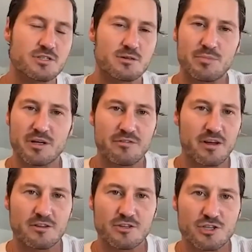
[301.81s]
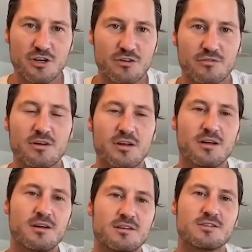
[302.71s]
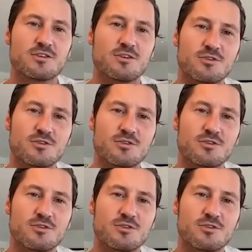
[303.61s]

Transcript: She's a big fan of the show. So, you